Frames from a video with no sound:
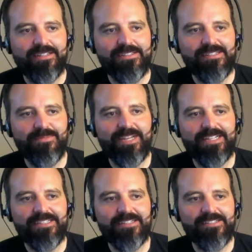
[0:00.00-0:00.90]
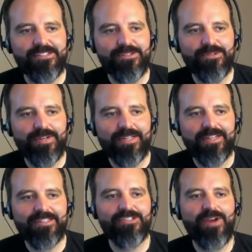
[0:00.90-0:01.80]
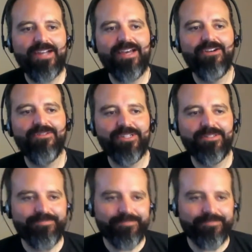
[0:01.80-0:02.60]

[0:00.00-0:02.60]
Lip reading: some nice things to extract out of it.